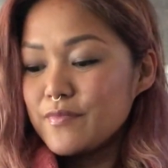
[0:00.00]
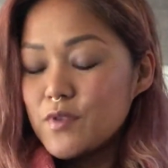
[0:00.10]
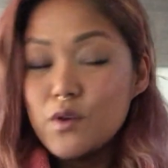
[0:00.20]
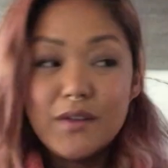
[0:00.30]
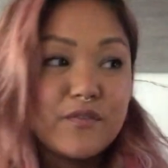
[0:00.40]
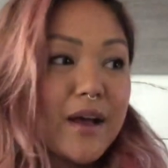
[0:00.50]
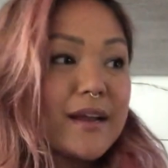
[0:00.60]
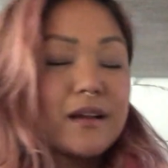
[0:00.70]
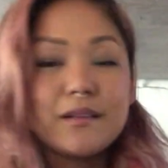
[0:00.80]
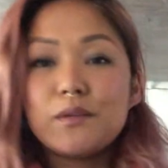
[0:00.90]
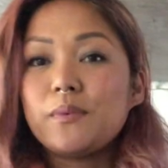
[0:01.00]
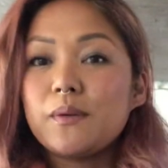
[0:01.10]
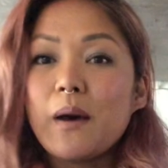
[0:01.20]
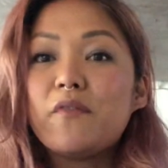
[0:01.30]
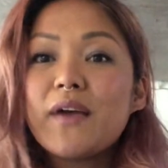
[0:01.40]
you can find out a little bit
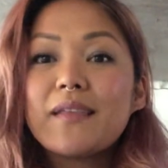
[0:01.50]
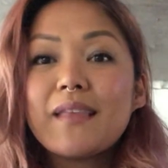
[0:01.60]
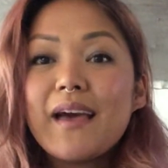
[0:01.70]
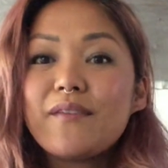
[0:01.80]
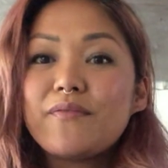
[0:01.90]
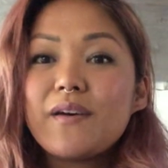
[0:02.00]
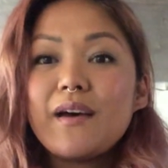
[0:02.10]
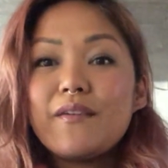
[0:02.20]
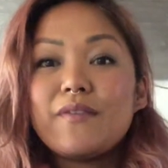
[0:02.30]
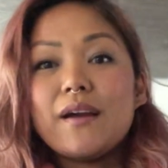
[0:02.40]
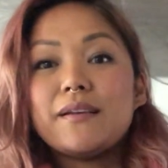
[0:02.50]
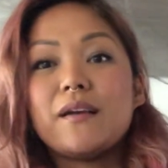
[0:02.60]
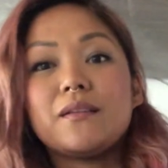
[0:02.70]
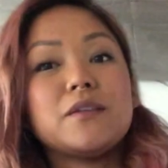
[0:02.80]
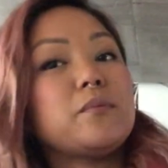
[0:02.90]
about van life, find
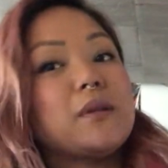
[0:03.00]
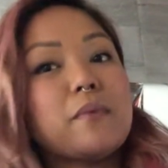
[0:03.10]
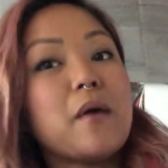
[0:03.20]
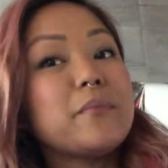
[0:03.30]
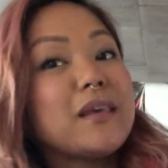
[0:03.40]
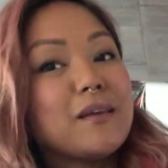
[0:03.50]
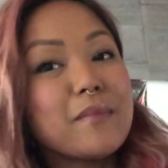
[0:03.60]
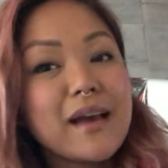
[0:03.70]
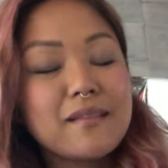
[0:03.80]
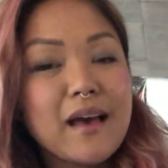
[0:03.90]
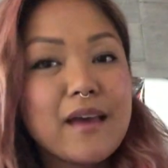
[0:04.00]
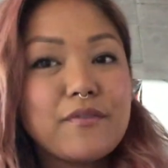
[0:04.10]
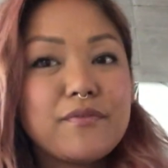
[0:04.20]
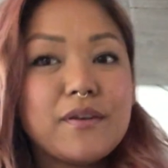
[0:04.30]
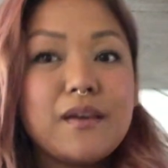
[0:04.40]
out a little bit about me and my
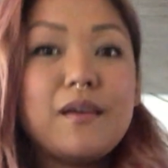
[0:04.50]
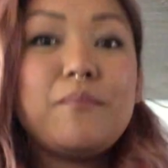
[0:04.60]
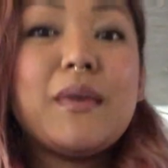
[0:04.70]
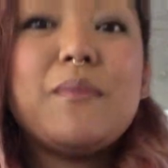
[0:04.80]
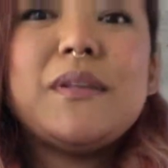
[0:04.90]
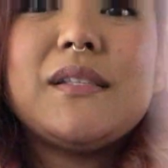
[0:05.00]
life, maybe